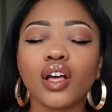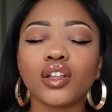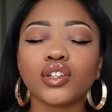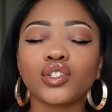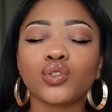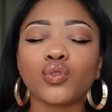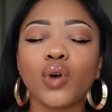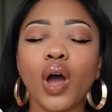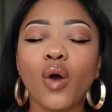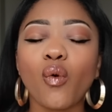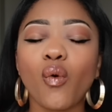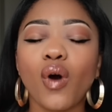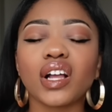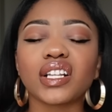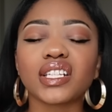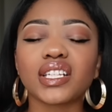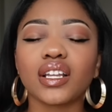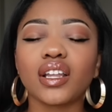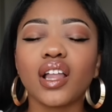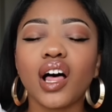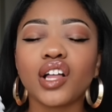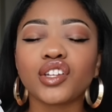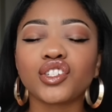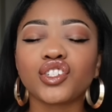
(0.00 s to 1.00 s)
Do I want to
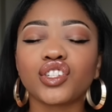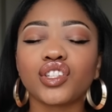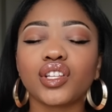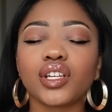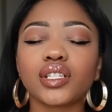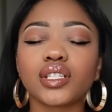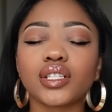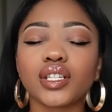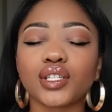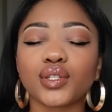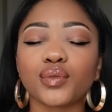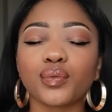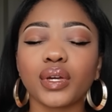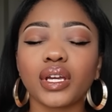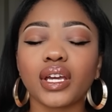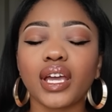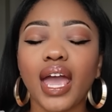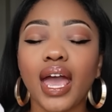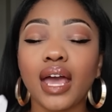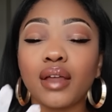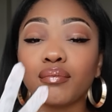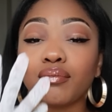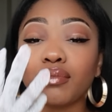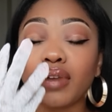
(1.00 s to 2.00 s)
launch this this week?
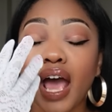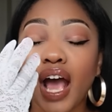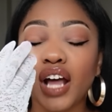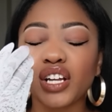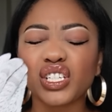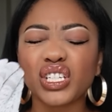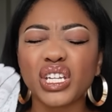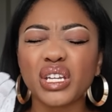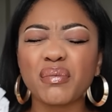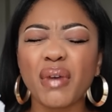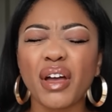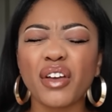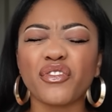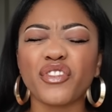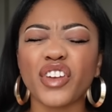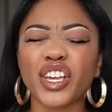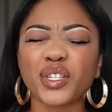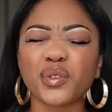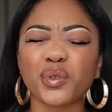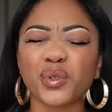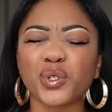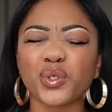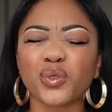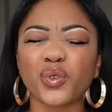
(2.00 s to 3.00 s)
And naturally my
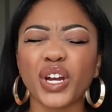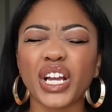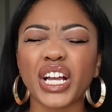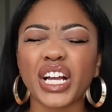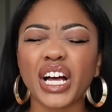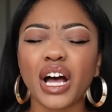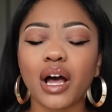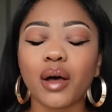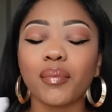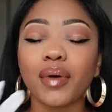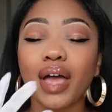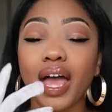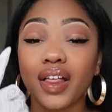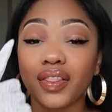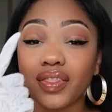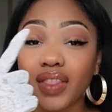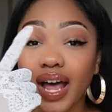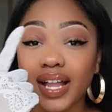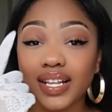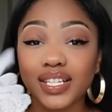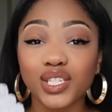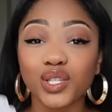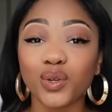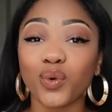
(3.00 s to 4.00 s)
face will shrink up, and
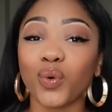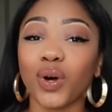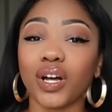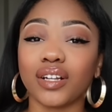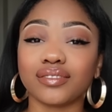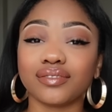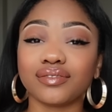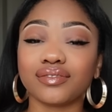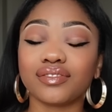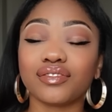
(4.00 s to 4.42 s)
that's the one.